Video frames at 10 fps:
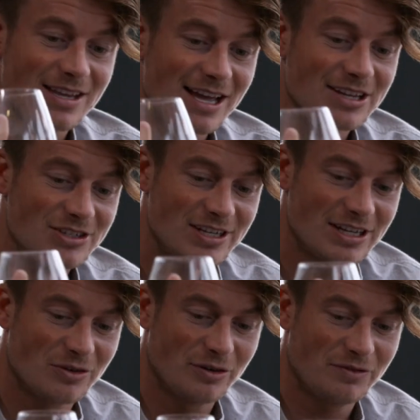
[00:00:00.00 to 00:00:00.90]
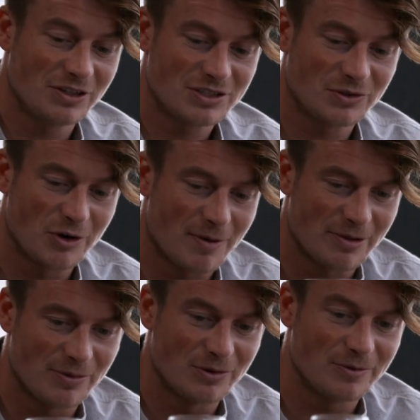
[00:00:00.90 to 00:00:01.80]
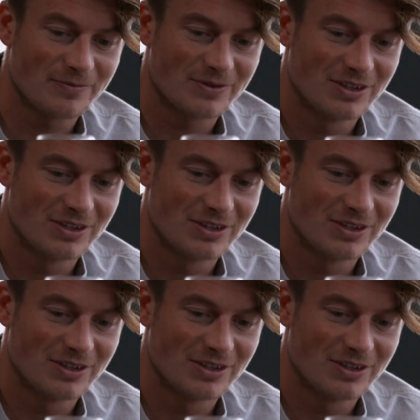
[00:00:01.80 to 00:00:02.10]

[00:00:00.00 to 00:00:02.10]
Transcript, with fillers: hmm Actually, I've got a funny story about the pool.